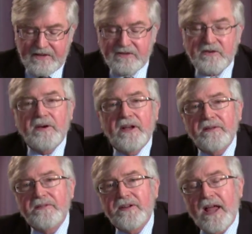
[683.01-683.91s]
Let's go
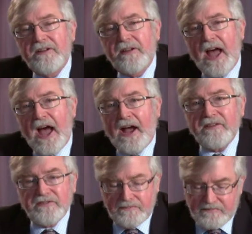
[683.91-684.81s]
to
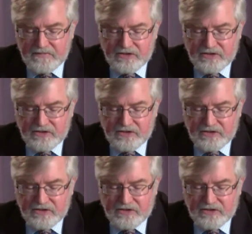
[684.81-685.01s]
Acts